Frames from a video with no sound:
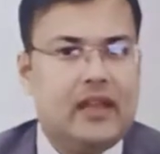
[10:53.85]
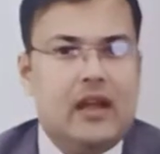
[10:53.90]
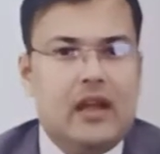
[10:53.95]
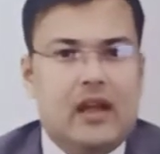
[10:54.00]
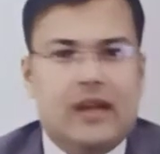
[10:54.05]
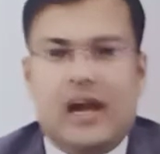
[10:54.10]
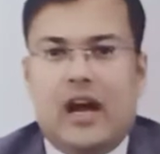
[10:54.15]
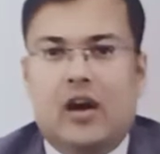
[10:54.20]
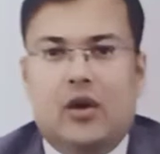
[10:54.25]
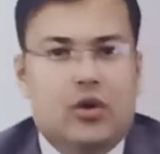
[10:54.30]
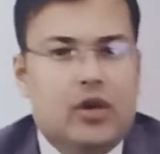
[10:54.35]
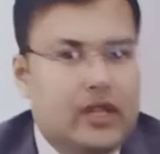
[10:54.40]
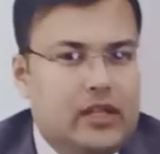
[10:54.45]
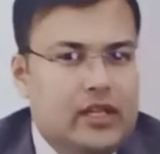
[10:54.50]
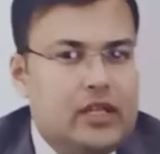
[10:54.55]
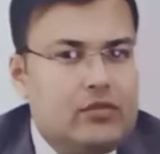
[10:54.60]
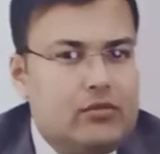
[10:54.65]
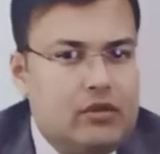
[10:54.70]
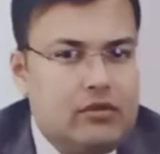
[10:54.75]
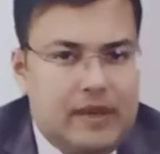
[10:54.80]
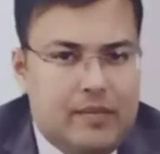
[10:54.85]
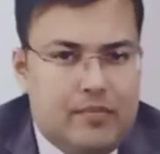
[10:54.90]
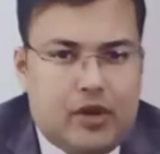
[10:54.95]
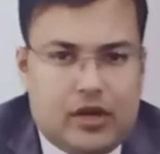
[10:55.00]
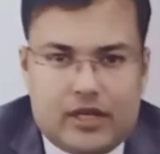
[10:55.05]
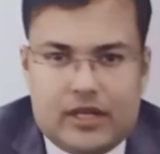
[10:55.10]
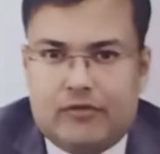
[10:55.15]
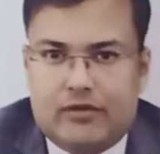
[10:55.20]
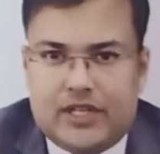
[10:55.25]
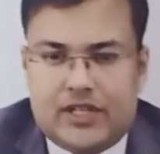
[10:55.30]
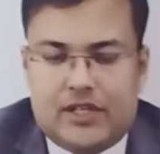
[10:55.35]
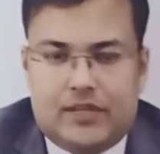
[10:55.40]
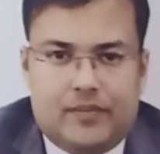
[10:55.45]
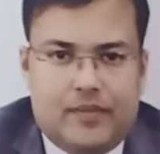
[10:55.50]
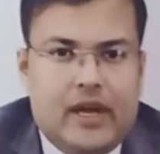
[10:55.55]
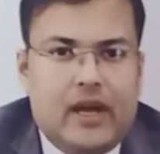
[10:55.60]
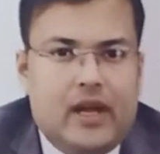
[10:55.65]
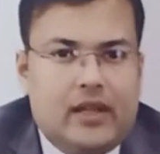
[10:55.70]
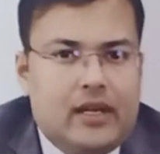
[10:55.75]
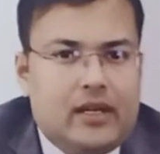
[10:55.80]
Now, there is one important question,
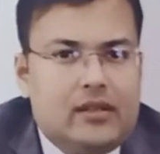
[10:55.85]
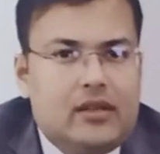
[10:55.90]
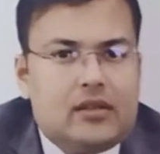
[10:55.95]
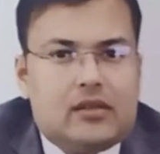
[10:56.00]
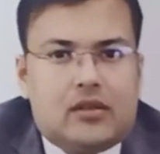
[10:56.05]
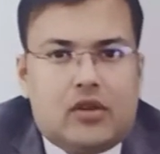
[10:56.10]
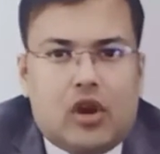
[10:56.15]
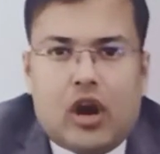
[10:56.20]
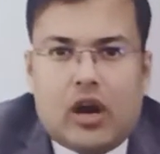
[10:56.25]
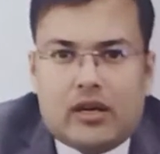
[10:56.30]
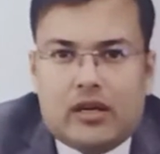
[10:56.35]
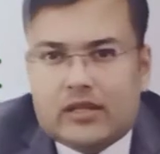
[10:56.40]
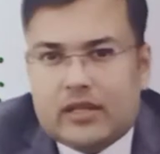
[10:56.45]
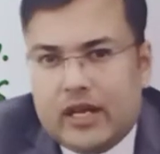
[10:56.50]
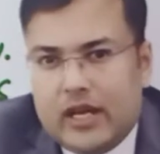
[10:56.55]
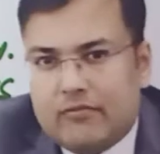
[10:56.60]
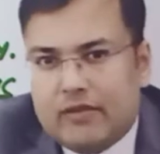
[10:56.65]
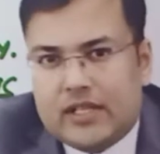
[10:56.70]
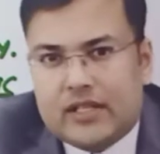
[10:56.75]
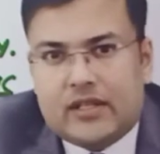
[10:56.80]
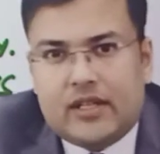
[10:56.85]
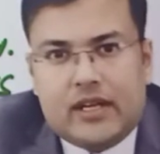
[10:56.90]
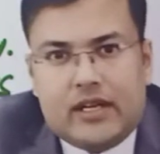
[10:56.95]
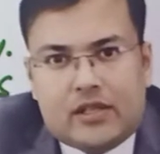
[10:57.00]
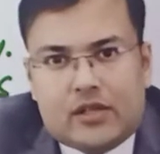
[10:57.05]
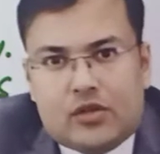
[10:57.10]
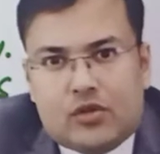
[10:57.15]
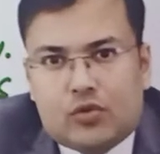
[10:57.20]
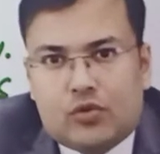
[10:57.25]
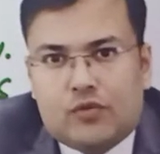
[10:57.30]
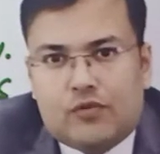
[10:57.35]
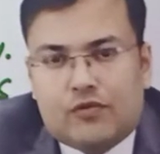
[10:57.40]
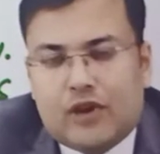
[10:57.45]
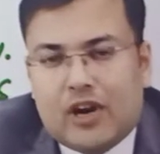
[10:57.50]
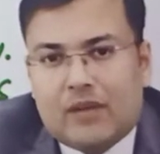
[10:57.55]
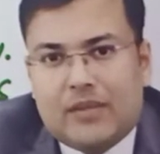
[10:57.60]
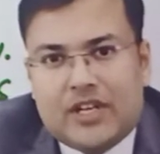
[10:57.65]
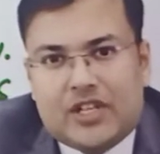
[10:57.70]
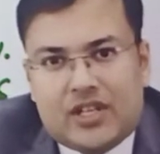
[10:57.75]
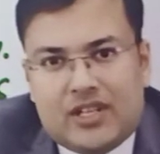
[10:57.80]
that the organs in which there is stone
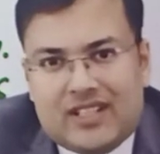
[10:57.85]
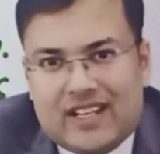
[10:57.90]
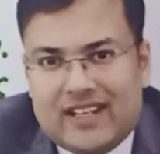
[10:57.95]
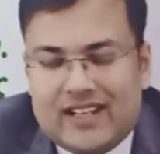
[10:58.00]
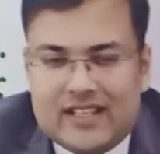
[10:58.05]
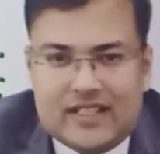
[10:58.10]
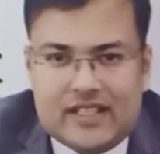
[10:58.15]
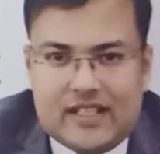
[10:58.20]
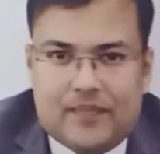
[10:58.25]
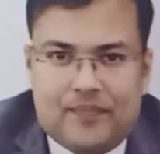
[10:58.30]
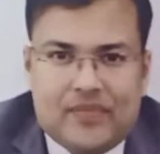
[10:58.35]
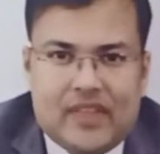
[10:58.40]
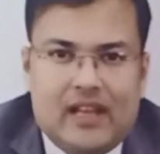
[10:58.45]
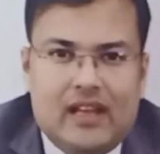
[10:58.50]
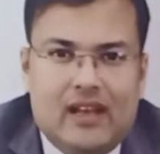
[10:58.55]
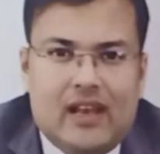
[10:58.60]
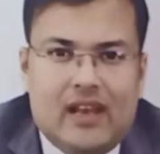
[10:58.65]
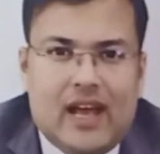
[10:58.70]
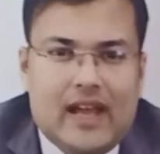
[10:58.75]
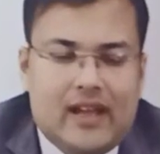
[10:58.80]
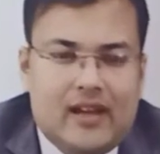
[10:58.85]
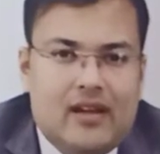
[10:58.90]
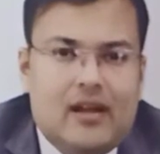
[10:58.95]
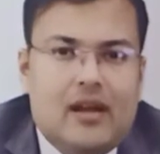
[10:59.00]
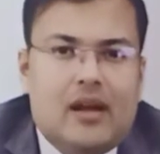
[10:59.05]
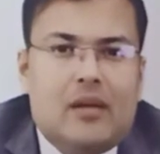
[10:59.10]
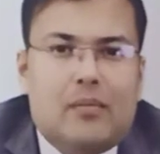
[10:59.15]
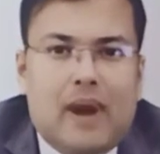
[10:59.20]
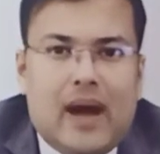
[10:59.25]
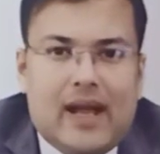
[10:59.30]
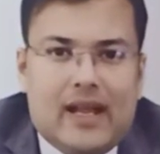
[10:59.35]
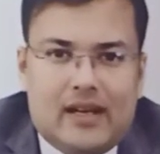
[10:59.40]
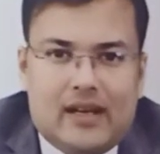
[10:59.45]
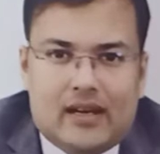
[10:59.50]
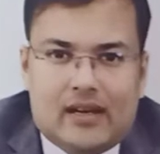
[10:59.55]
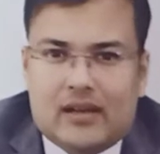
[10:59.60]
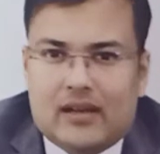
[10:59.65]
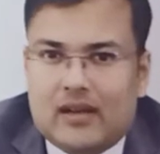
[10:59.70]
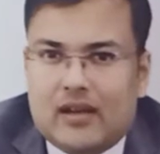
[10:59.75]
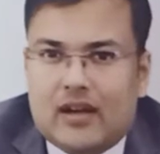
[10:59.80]
formation tendency, like bile duct,
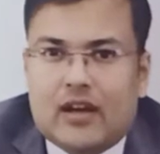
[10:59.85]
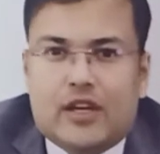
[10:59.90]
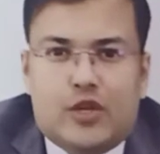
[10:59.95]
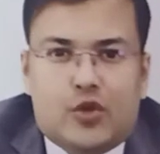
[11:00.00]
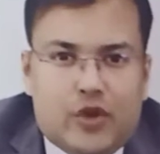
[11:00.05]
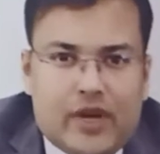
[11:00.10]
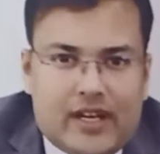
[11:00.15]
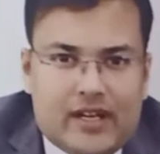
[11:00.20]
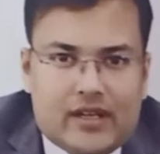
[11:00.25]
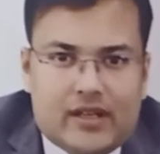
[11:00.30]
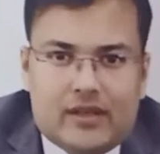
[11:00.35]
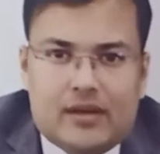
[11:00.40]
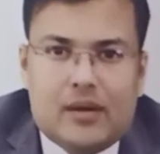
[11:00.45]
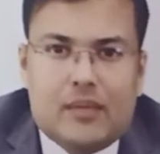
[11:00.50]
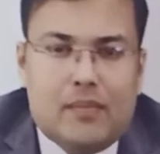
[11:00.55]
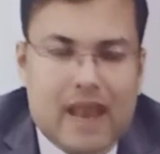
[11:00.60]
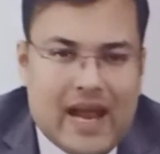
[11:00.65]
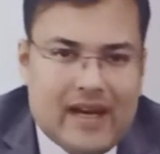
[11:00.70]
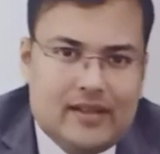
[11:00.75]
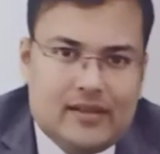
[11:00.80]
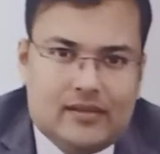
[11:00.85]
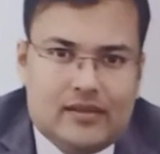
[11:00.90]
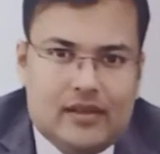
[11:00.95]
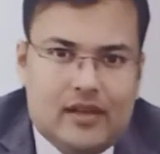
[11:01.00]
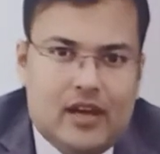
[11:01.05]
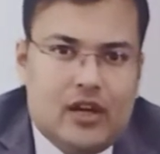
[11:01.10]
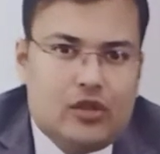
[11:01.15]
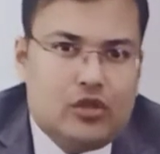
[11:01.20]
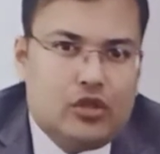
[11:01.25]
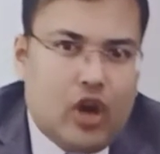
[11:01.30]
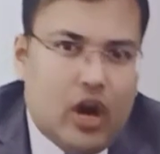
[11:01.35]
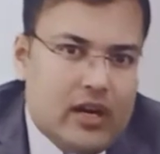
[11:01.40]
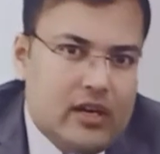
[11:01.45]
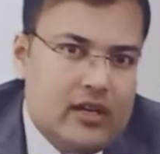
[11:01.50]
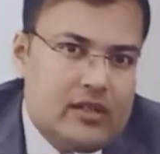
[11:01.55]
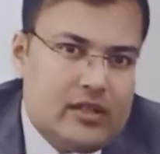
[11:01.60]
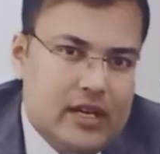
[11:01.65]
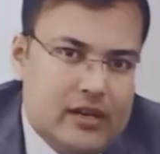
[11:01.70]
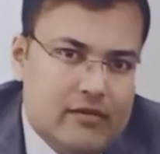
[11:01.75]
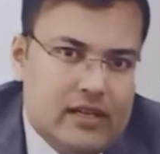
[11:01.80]
ureter, bladder. So the organs
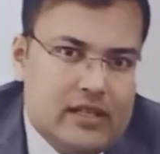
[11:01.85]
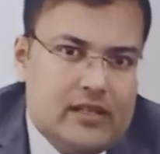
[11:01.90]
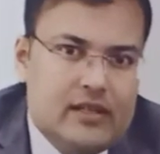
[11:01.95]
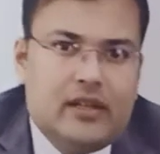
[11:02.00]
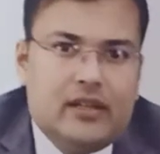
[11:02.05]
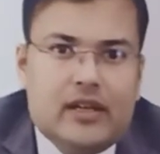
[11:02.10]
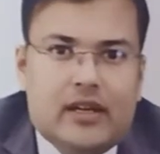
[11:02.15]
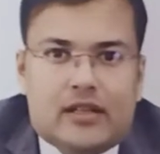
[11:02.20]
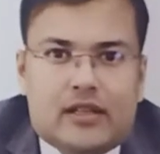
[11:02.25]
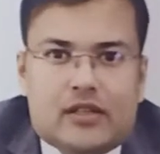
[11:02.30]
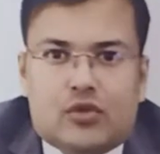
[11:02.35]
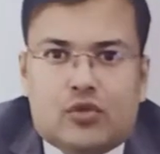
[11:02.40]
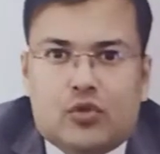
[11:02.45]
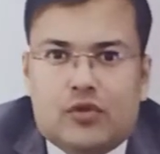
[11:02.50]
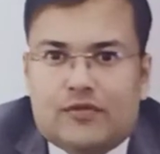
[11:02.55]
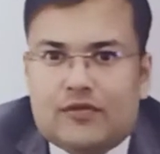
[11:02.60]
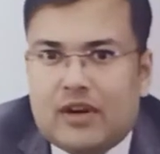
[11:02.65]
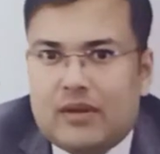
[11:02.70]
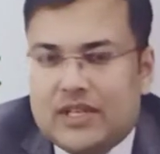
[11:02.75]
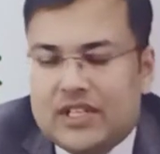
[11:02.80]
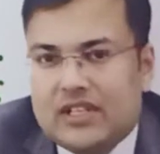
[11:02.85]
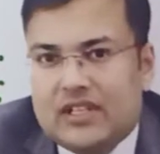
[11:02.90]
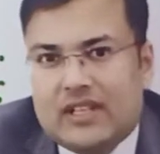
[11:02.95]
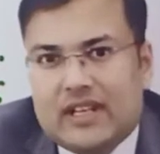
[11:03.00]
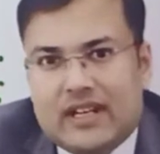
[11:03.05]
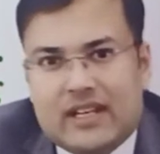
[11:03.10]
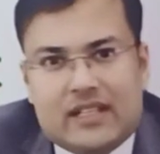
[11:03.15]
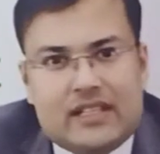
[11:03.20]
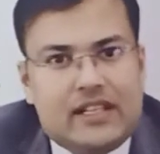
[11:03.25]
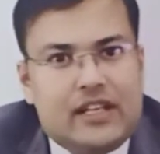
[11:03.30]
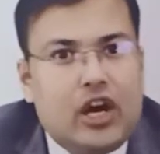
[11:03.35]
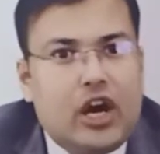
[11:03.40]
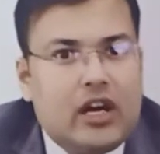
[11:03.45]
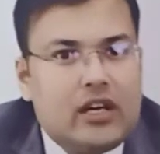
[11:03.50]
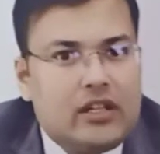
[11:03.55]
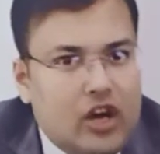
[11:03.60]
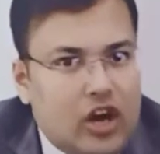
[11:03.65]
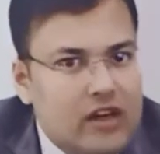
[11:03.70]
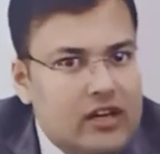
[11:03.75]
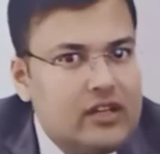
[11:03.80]
in which there is stone formation tendency are the
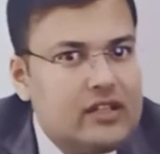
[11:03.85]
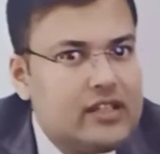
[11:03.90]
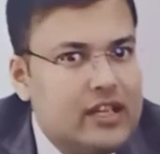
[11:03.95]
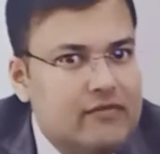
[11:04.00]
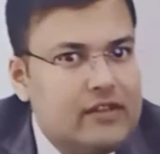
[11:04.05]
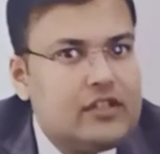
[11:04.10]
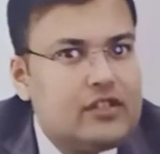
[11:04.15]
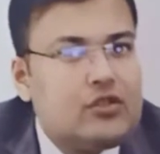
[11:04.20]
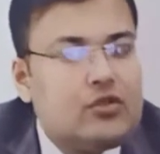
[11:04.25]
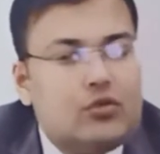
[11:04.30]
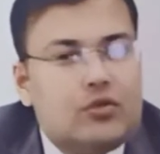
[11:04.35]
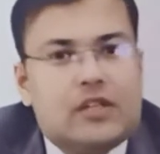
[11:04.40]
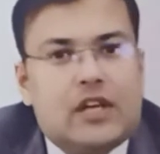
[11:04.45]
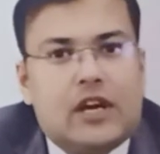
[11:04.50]
organs in which stones are